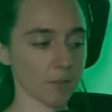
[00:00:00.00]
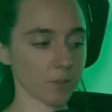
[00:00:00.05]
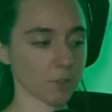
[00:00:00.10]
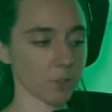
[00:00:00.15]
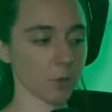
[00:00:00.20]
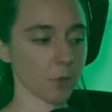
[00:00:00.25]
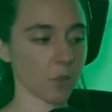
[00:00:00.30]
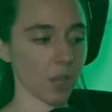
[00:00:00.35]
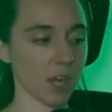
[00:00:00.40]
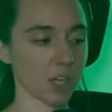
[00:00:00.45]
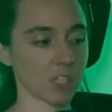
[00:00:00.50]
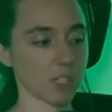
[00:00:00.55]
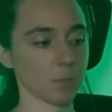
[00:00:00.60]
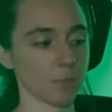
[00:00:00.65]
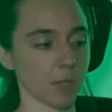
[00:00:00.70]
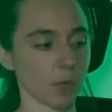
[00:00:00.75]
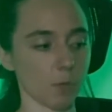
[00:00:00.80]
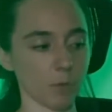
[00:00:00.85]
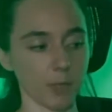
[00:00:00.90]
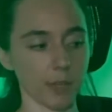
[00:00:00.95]
So a lot of
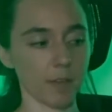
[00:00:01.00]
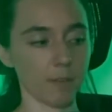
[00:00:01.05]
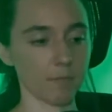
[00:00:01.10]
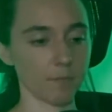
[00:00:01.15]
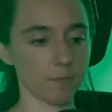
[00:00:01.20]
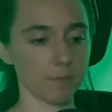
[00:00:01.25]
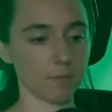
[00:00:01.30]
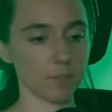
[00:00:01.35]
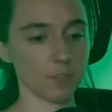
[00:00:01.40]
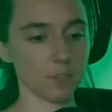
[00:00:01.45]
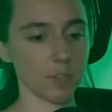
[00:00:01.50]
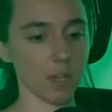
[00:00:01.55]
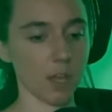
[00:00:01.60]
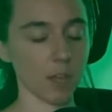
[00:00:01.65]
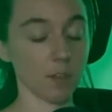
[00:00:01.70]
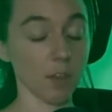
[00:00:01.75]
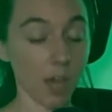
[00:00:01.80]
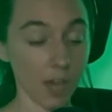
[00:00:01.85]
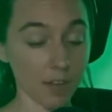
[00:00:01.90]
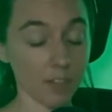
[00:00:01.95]
times I don't really have,
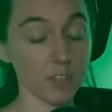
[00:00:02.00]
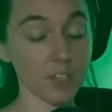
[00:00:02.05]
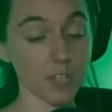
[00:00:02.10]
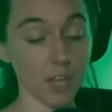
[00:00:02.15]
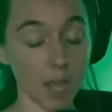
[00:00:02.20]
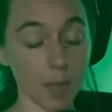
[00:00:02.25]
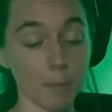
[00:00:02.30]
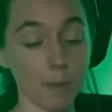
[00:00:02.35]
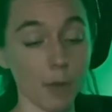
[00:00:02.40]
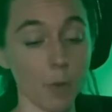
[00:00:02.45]
a lot of the time